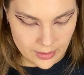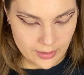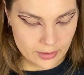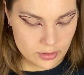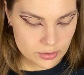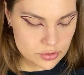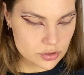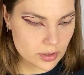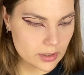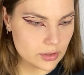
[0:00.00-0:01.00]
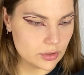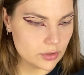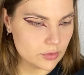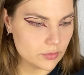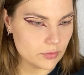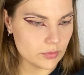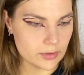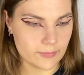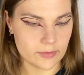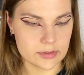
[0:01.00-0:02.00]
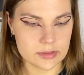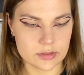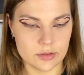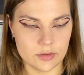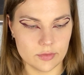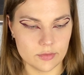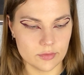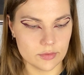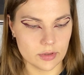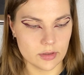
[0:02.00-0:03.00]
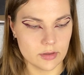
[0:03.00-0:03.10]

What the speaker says: I could try a nude if this nude